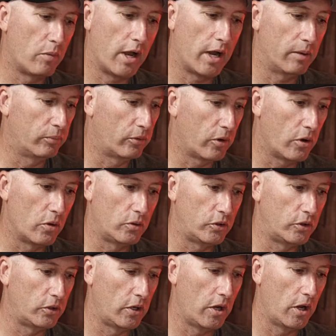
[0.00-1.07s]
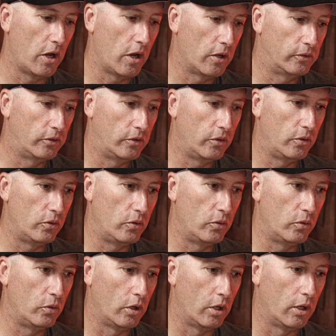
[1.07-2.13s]
my approach
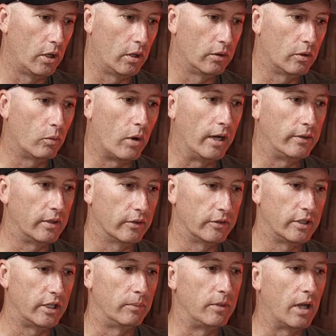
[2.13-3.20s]
to the whitetail setup.